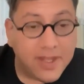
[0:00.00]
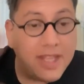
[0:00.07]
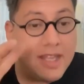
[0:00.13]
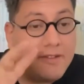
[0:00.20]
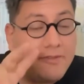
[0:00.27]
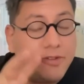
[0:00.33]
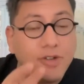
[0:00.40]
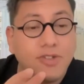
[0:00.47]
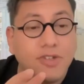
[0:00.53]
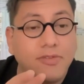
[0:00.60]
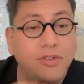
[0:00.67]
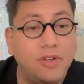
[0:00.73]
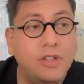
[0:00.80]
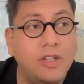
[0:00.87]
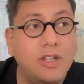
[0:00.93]
First of
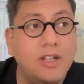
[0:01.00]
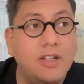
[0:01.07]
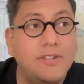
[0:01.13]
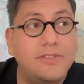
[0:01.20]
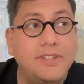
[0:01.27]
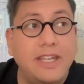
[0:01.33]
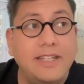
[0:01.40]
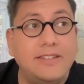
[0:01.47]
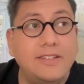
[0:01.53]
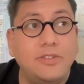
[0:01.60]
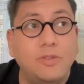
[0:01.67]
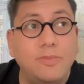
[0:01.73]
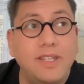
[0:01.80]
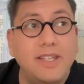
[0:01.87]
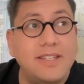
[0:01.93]
all, data to
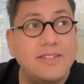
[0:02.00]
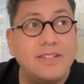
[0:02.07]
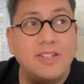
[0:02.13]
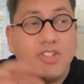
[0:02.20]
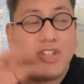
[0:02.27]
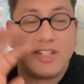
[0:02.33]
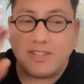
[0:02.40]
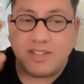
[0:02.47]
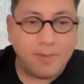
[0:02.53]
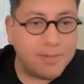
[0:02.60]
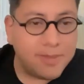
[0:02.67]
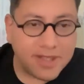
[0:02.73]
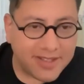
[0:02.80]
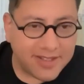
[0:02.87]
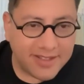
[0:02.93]
me is not just
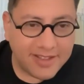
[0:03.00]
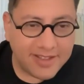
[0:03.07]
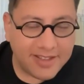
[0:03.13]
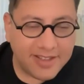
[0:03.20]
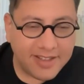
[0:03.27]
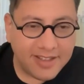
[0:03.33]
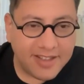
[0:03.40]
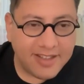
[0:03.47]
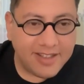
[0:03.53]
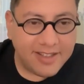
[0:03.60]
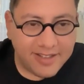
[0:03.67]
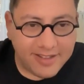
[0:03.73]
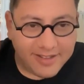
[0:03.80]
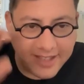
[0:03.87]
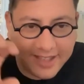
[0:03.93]
numbers.
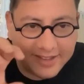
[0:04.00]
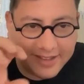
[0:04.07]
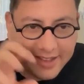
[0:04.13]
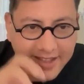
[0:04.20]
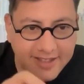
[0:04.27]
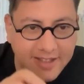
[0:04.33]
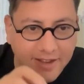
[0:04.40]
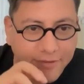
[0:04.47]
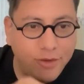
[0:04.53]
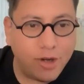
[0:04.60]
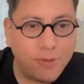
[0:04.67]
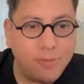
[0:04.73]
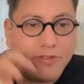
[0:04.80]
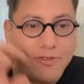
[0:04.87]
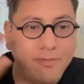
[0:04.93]
Data is the
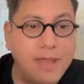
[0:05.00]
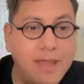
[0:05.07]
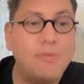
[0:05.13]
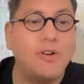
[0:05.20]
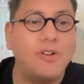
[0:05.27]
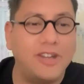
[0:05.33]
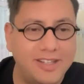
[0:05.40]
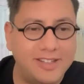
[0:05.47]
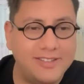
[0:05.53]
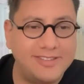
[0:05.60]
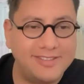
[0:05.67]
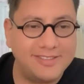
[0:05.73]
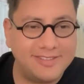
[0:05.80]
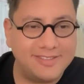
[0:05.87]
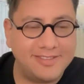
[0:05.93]
form of memory
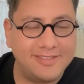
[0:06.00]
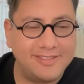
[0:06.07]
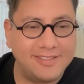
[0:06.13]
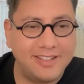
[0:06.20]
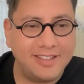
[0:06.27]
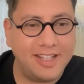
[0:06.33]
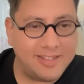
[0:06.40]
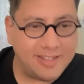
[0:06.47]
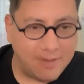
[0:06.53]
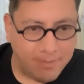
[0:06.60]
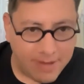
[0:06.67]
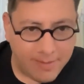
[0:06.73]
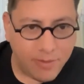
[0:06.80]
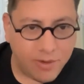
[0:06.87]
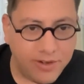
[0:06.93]
it's a
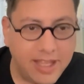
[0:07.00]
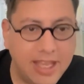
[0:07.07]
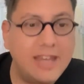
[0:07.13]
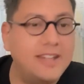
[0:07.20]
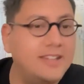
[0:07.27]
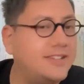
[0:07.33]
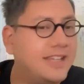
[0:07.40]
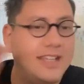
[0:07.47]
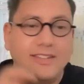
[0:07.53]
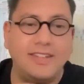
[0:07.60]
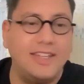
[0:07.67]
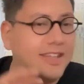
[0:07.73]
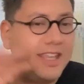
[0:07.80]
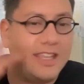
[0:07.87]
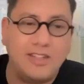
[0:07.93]
memory and it can
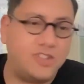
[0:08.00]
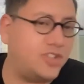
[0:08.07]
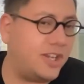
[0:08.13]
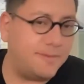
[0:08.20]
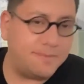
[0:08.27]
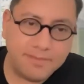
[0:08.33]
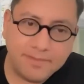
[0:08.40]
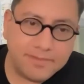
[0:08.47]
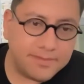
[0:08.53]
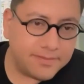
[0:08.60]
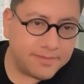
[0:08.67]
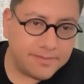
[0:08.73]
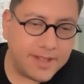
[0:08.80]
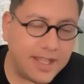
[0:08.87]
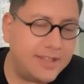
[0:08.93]
take any shape
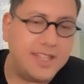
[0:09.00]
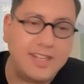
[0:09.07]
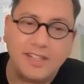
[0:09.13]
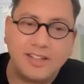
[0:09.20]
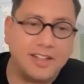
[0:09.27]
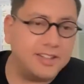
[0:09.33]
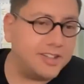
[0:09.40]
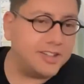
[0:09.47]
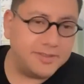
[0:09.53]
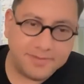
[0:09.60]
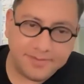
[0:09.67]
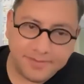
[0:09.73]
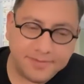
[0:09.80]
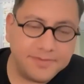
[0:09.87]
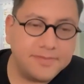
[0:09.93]
and any color
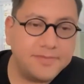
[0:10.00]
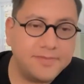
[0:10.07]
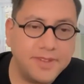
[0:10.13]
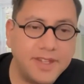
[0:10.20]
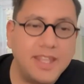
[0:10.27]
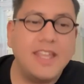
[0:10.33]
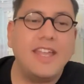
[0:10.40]
yeah